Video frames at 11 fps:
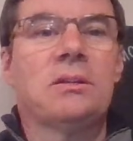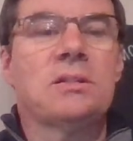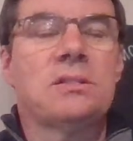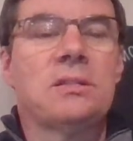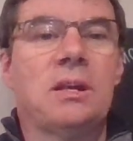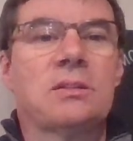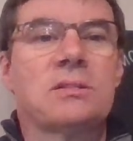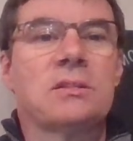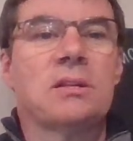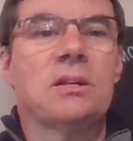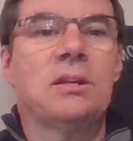
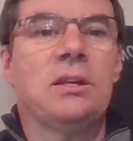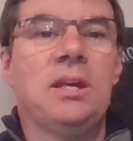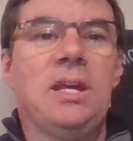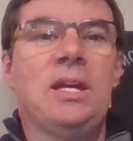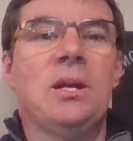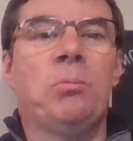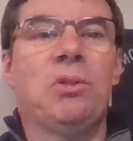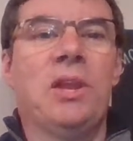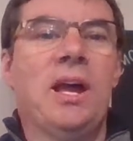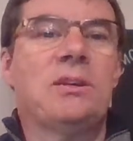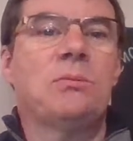Six, eat a
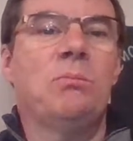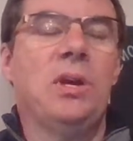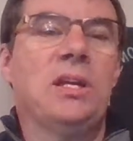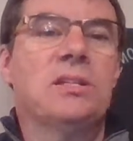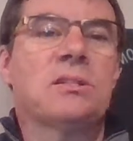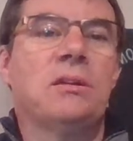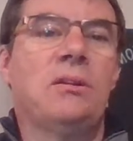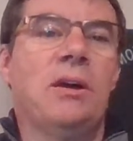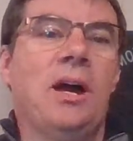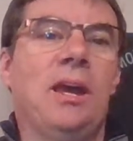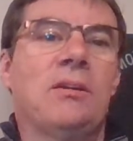plant-based
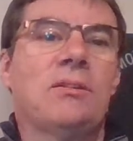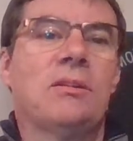diet.